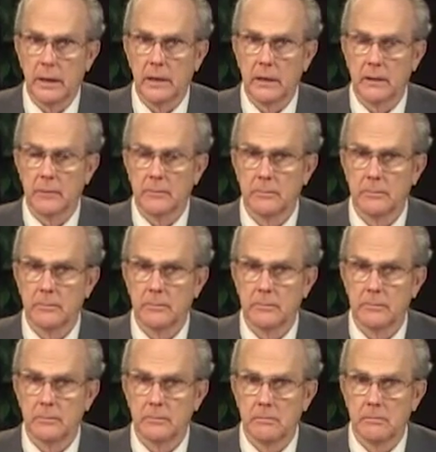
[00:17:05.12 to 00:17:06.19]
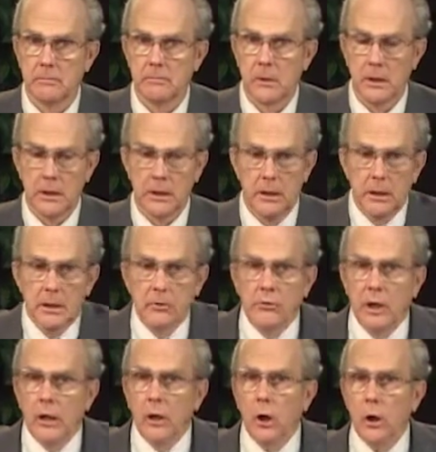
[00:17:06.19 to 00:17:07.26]
day.
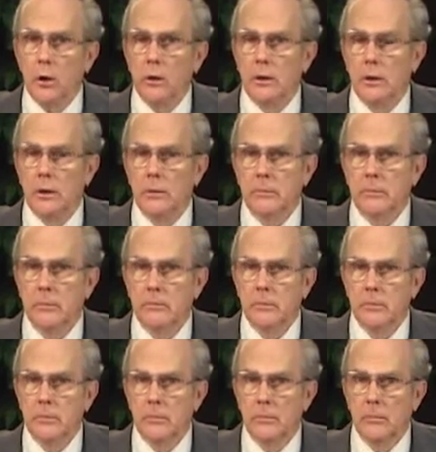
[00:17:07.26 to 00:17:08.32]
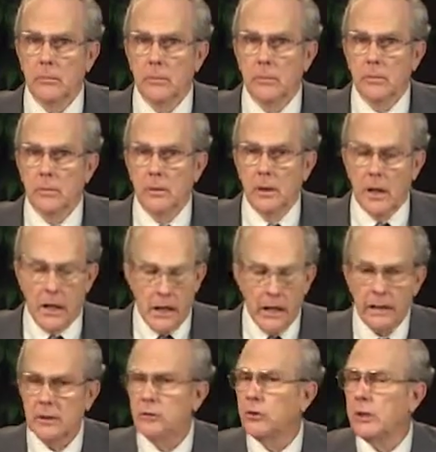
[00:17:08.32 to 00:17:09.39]
He's unlearned.
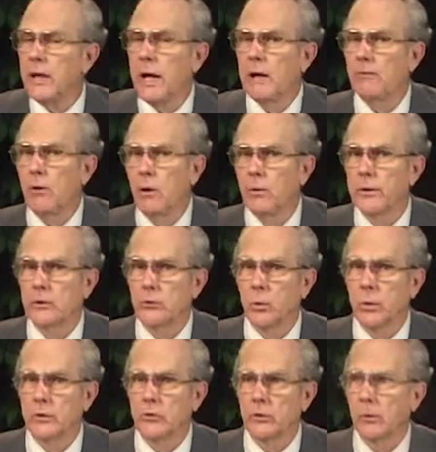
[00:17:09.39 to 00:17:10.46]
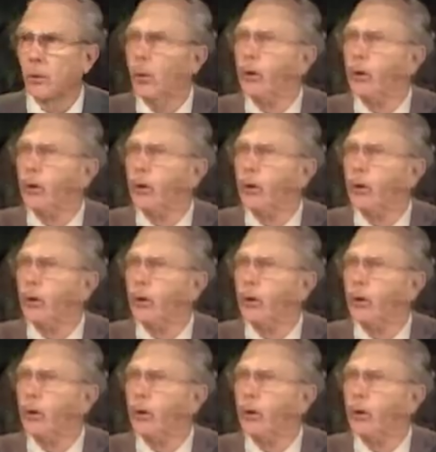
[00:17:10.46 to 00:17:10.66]
How does he have all this wisdom?